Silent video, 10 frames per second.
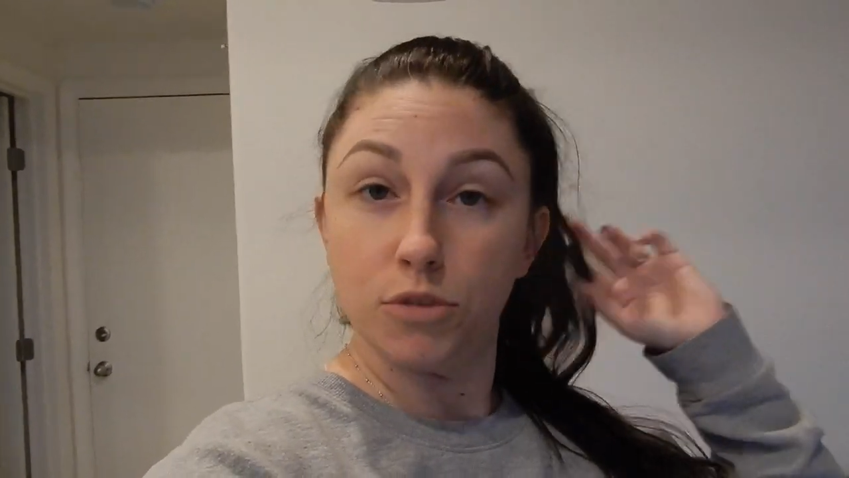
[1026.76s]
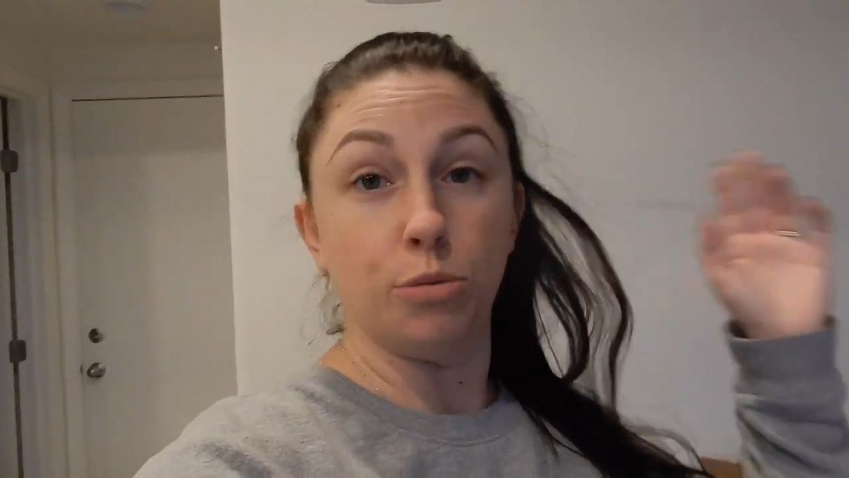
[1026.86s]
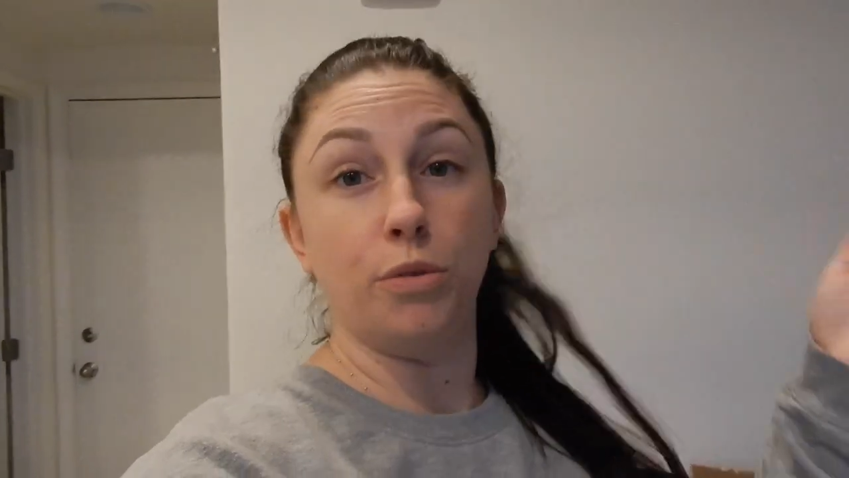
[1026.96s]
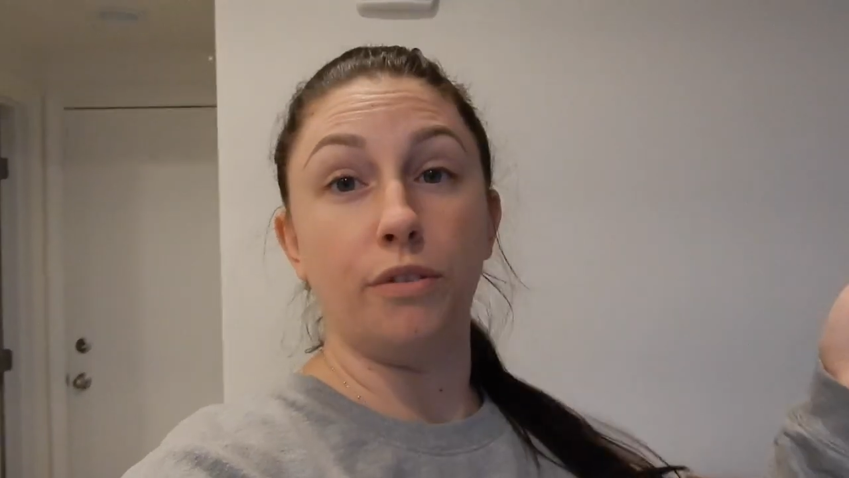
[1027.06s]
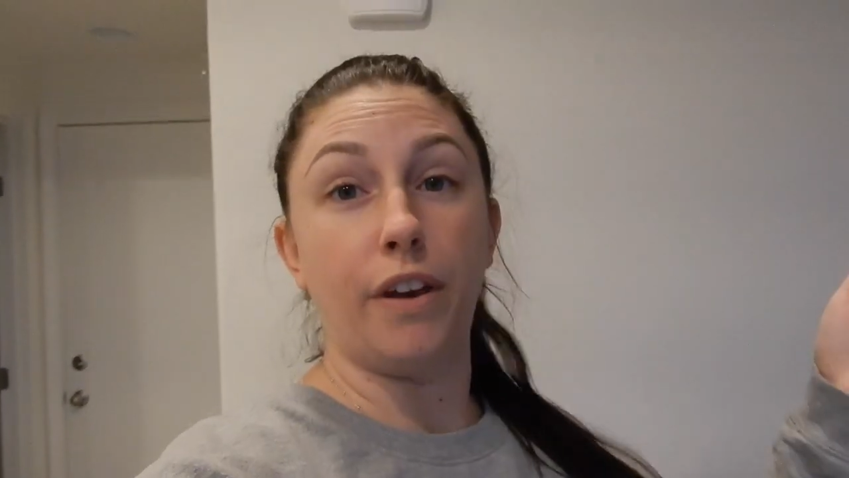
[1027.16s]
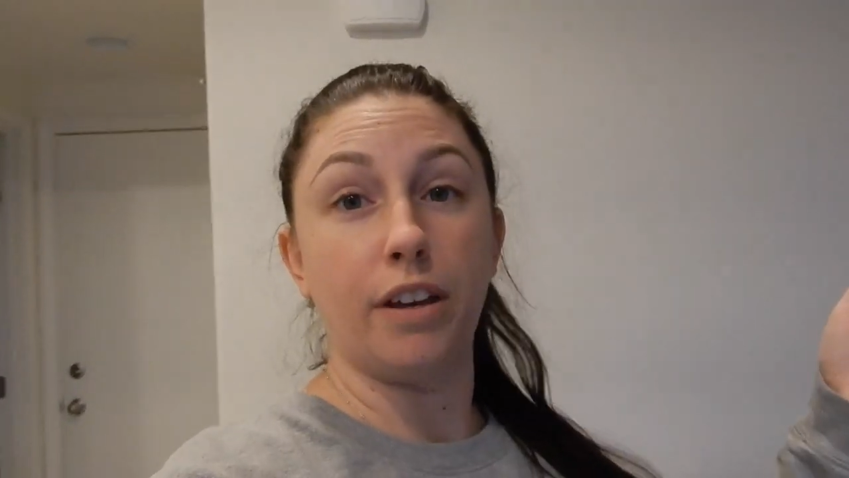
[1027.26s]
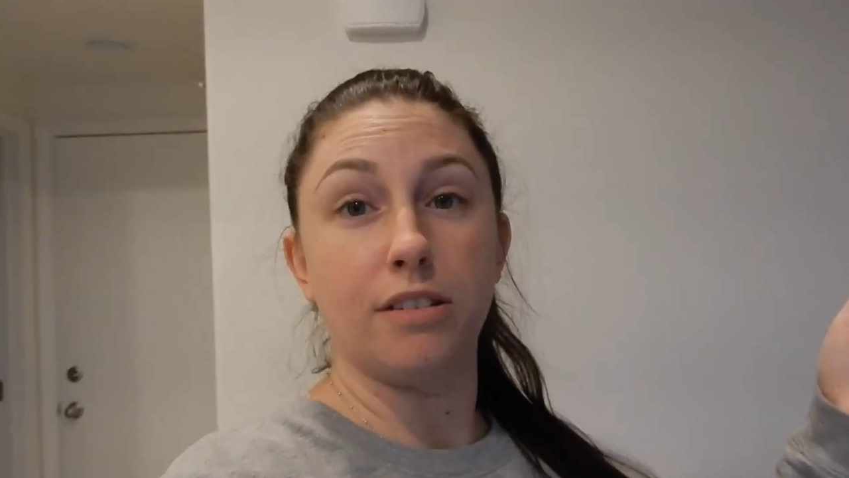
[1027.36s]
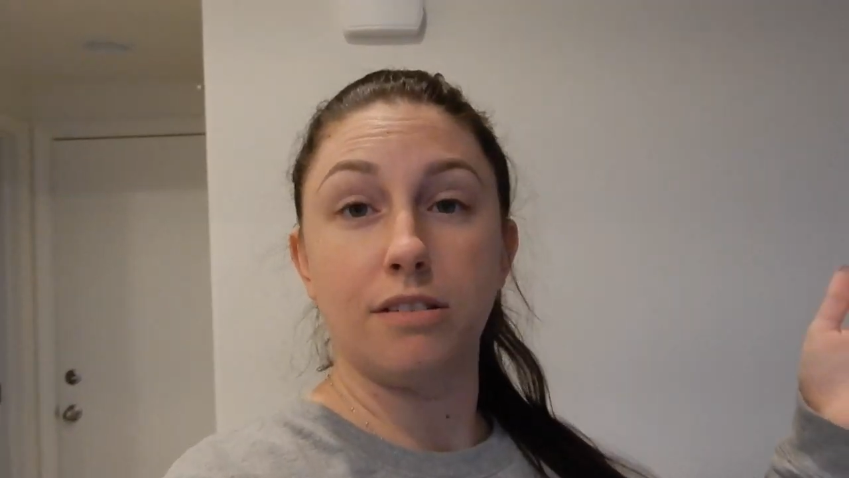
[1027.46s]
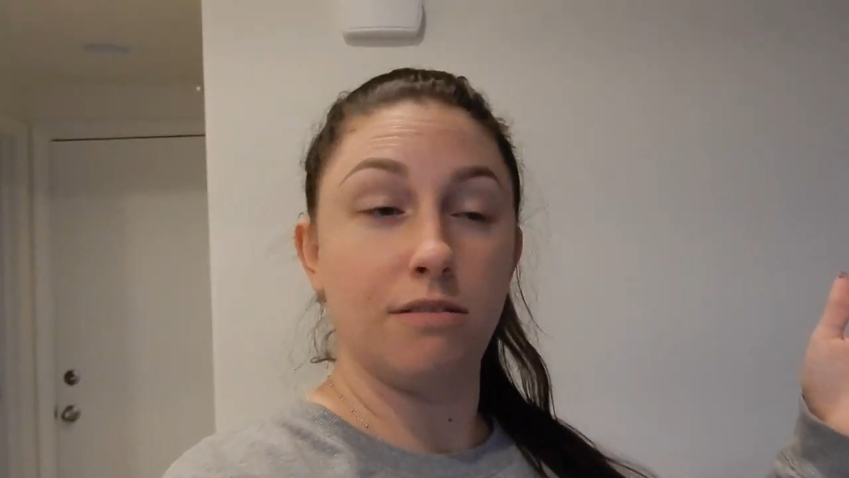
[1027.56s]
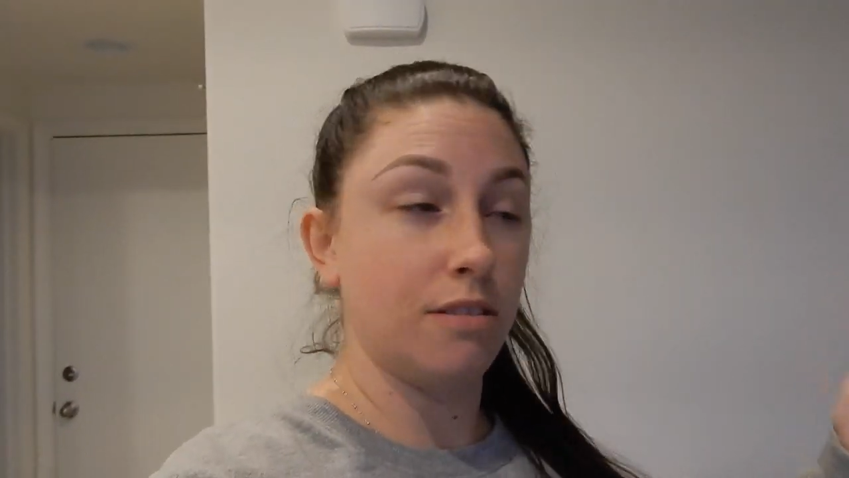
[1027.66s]
Don't move to
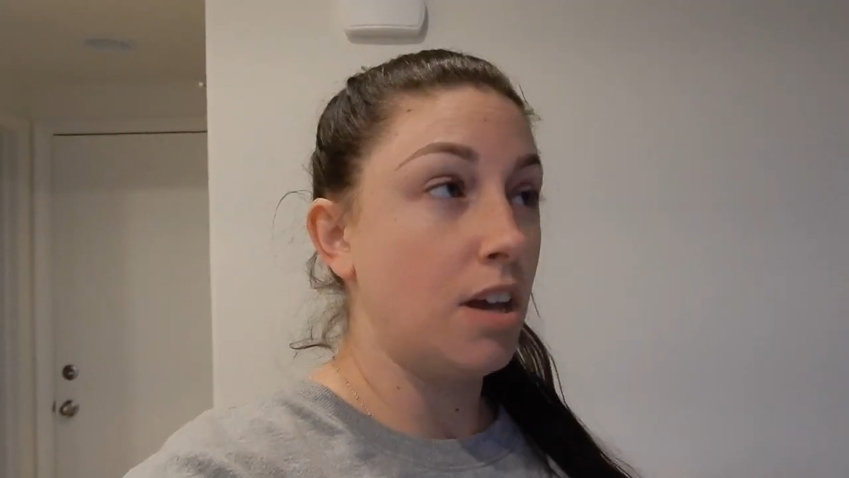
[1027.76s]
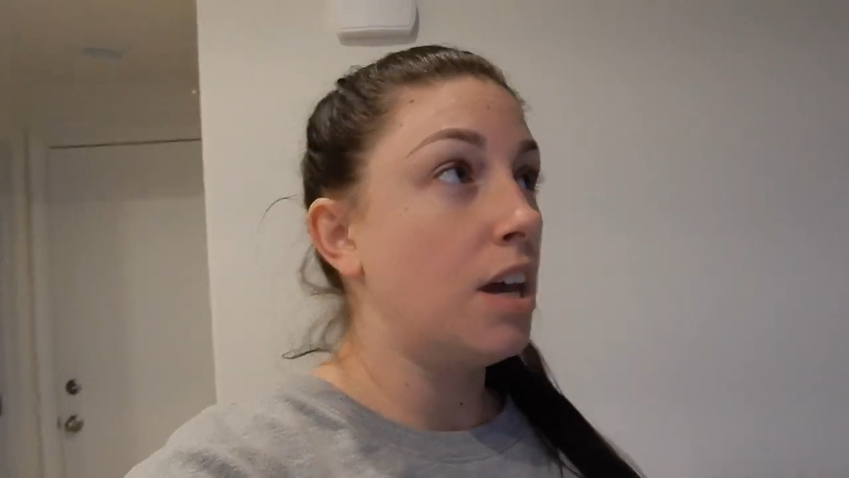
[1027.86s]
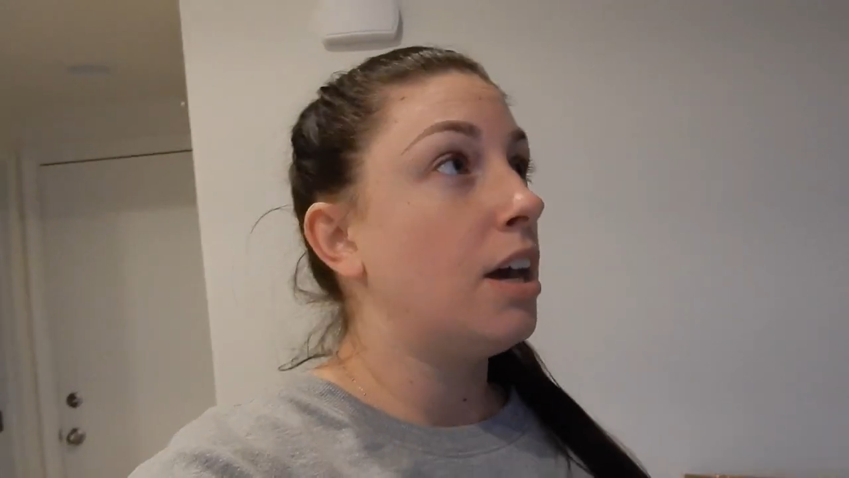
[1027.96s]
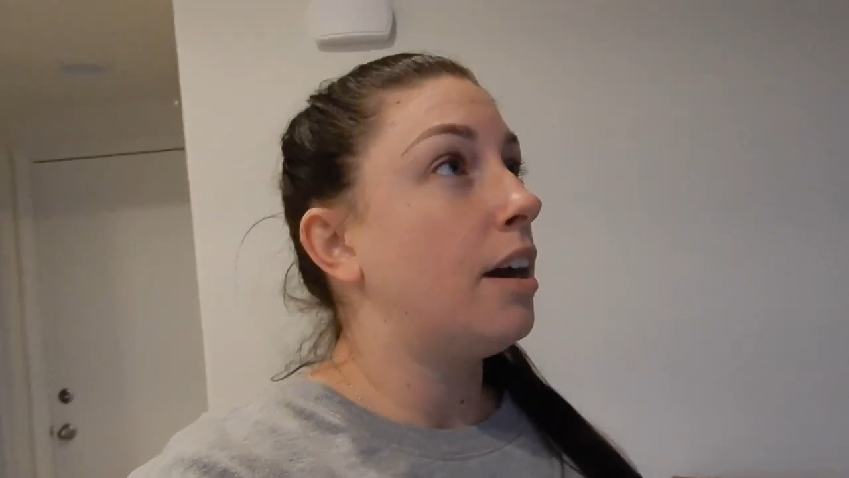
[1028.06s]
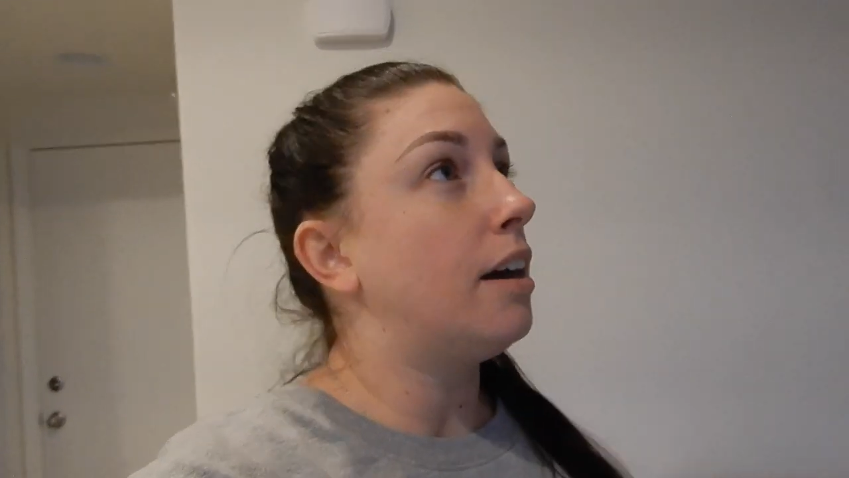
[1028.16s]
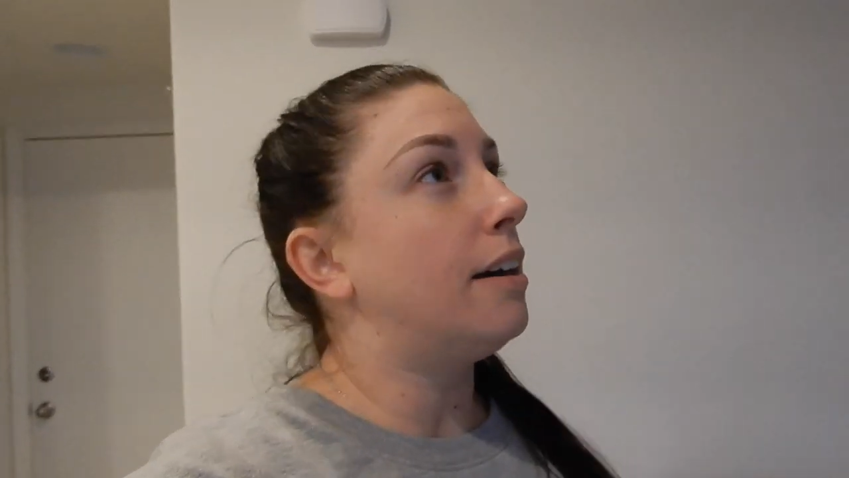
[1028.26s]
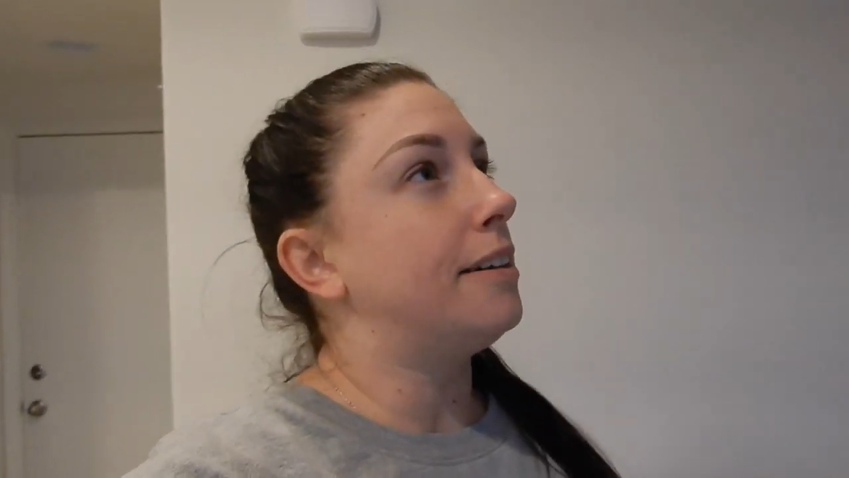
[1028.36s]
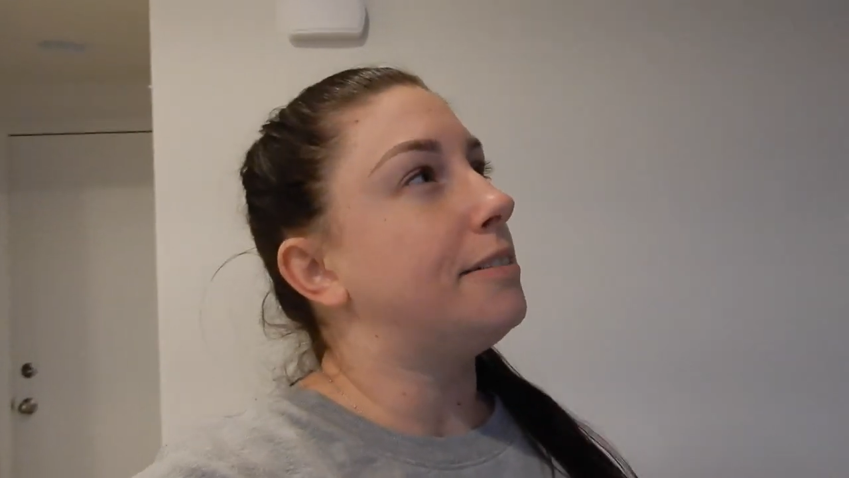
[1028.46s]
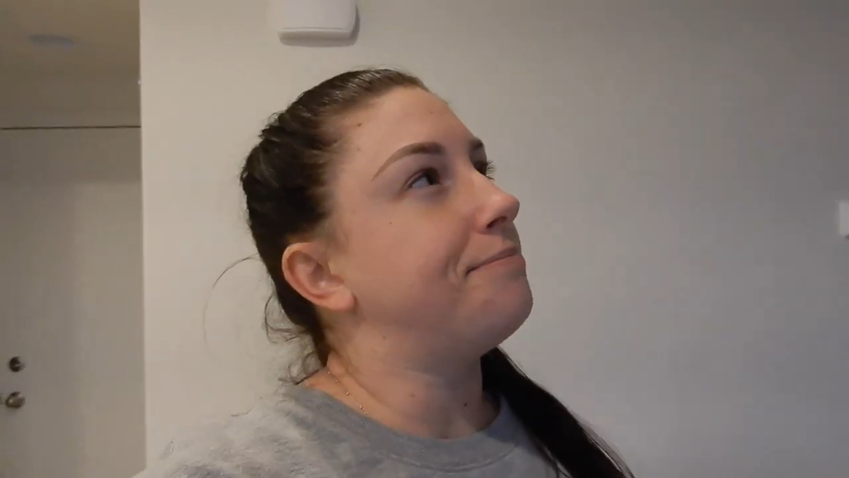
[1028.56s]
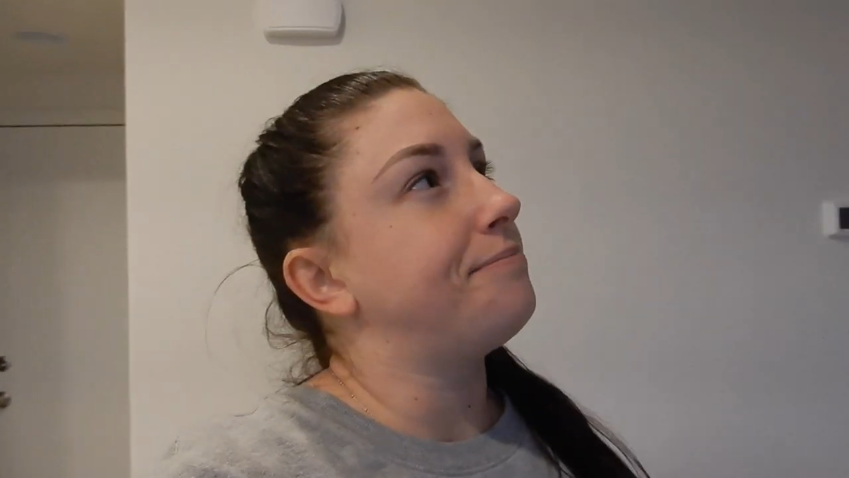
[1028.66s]
Vegas.
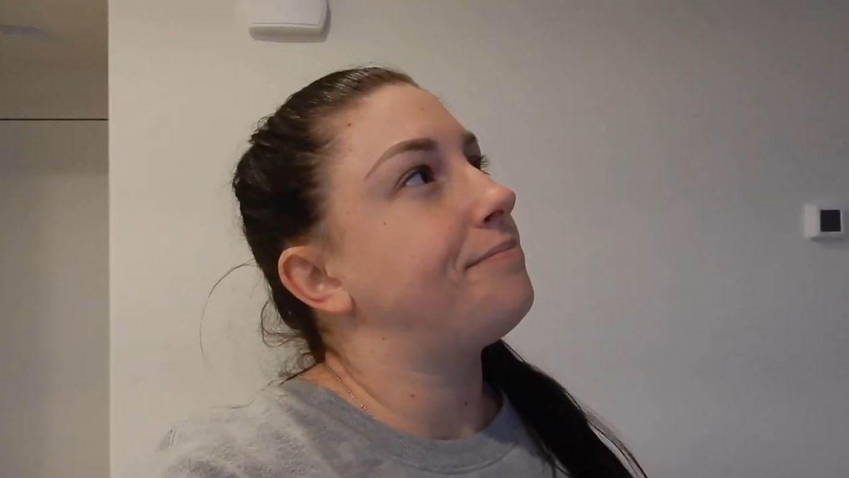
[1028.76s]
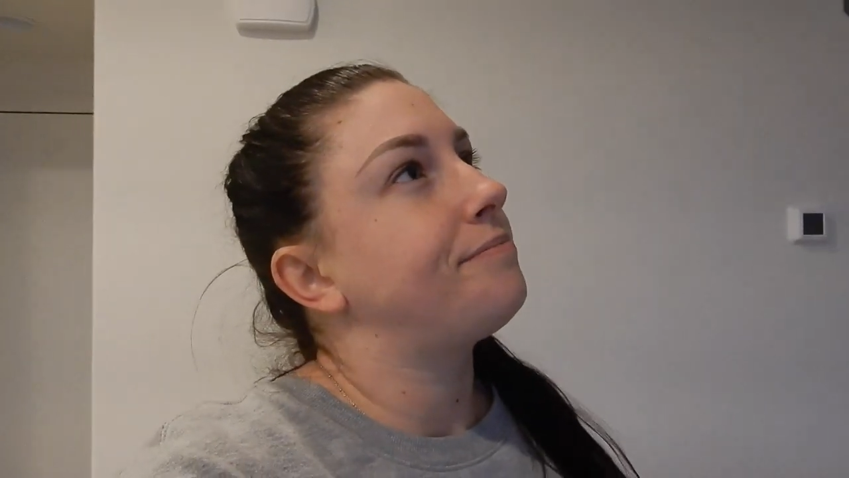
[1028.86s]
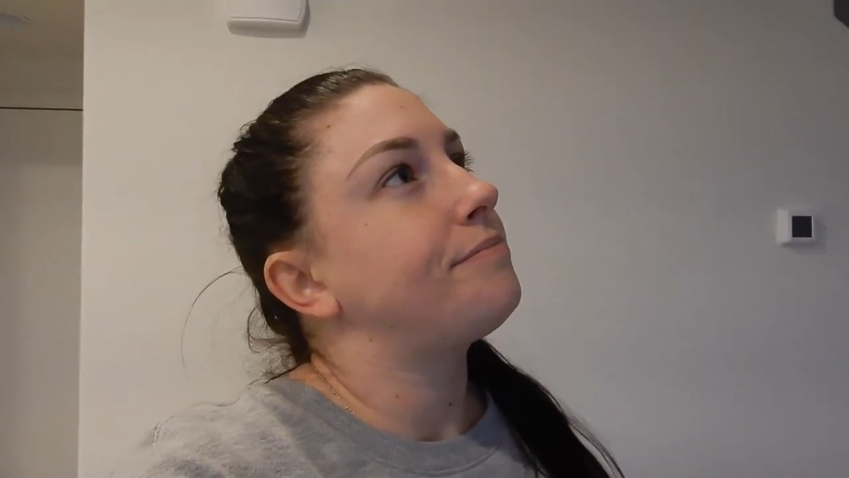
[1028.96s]
Um,